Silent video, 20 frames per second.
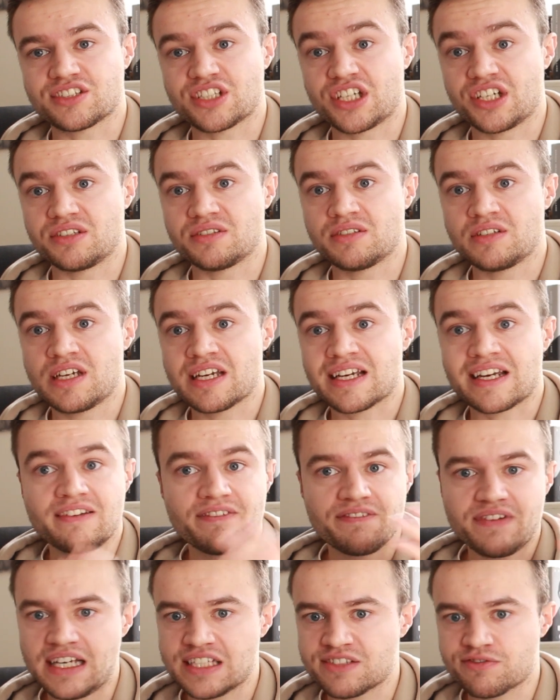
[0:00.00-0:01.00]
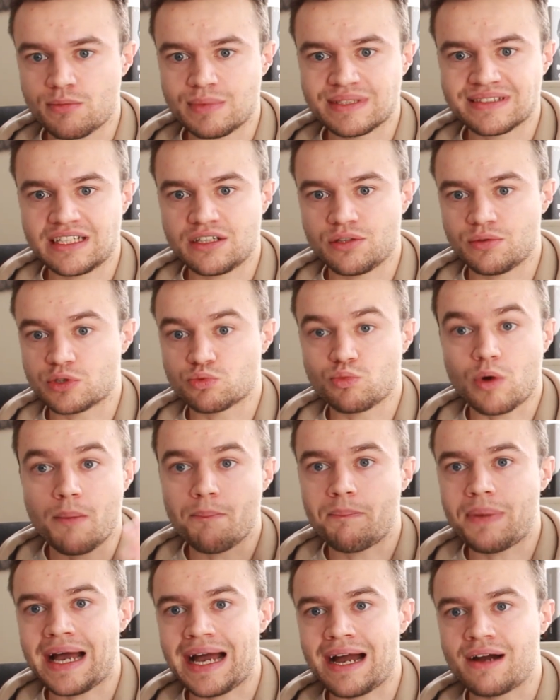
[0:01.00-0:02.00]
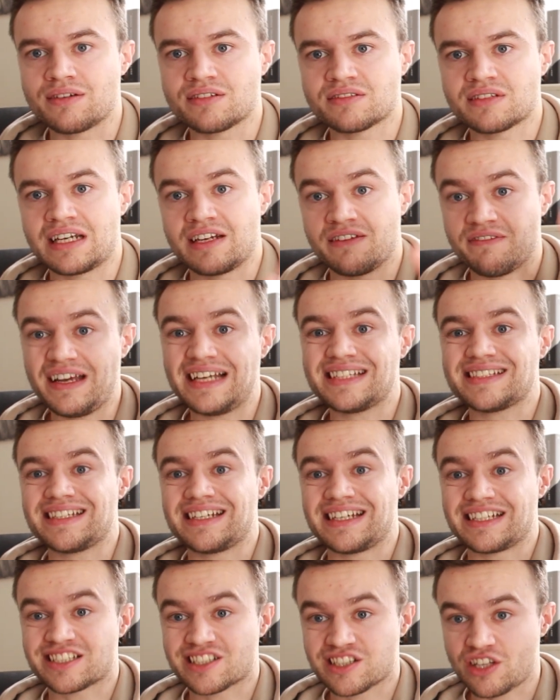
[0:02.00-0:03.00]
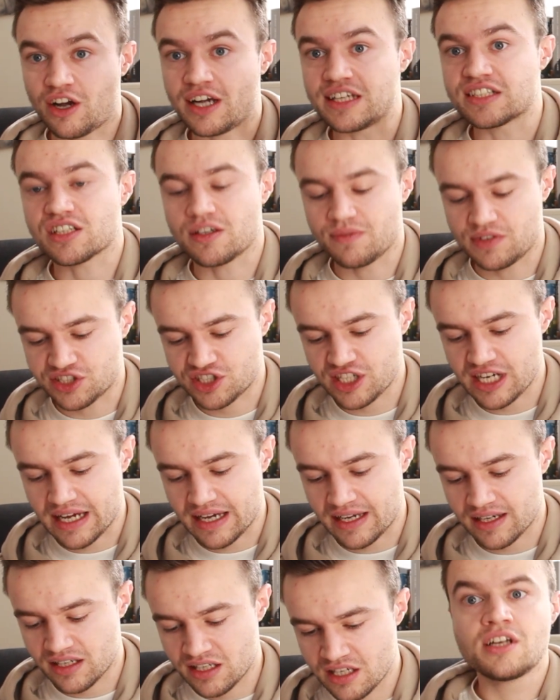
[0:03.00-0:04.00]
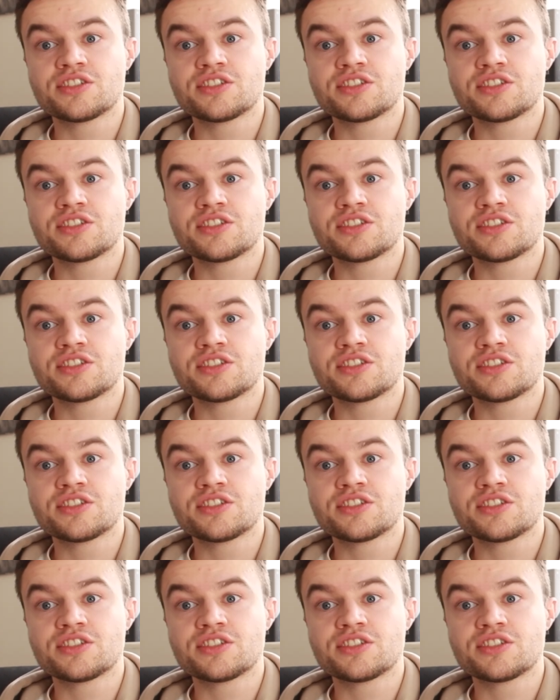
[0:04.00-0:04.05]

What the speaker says: So you can invest from as little as £1 and invest in a slice of a share.